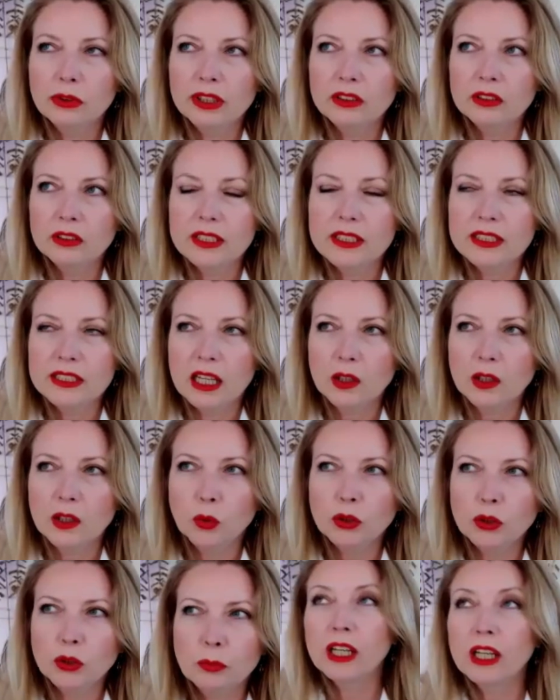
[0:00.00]
real
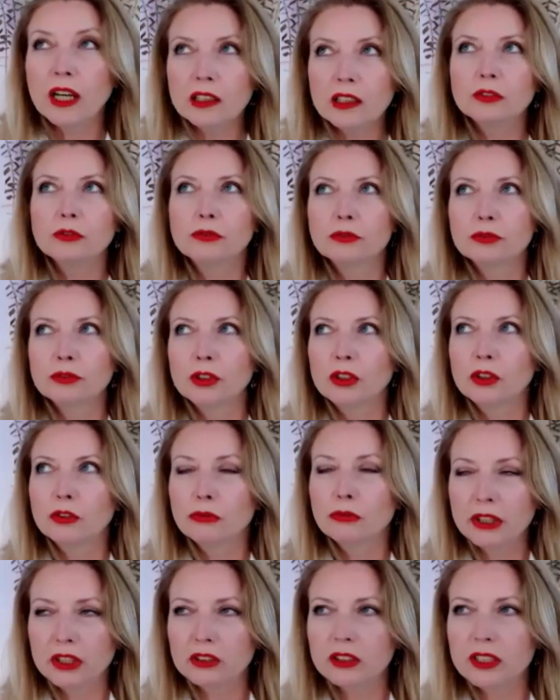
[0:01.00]
estate. What kind of
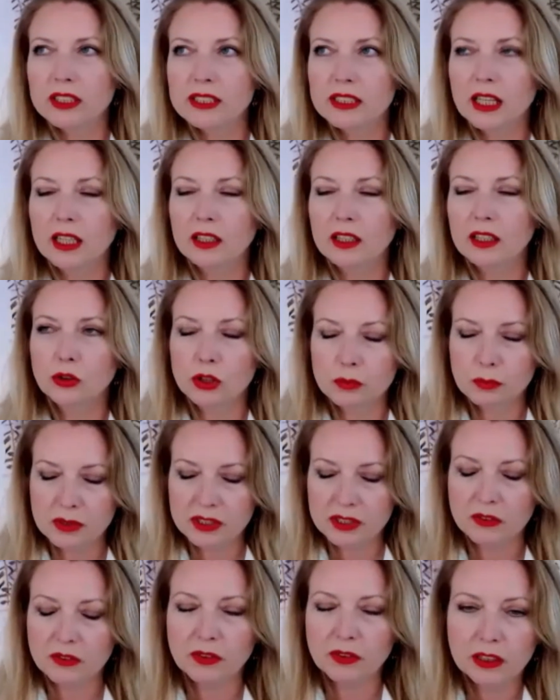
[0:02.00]
real estate do you
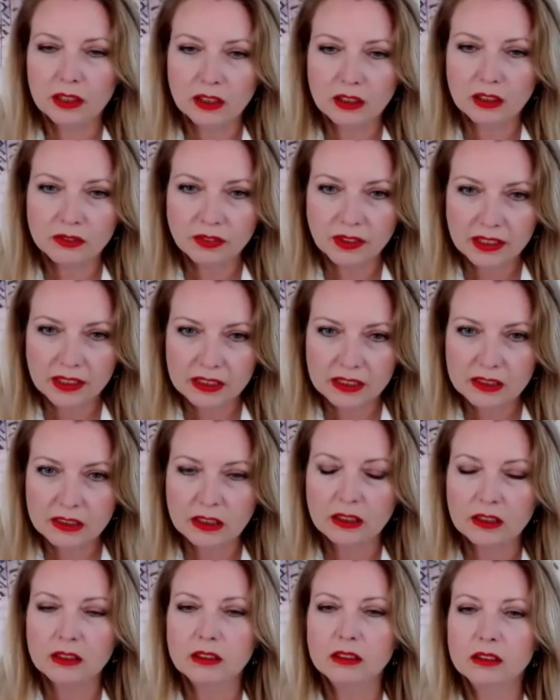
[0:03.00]
specifically invest
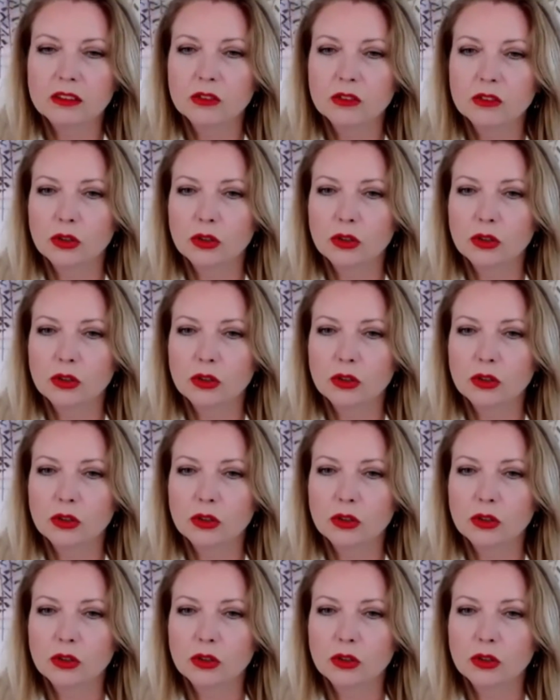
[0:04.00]
in?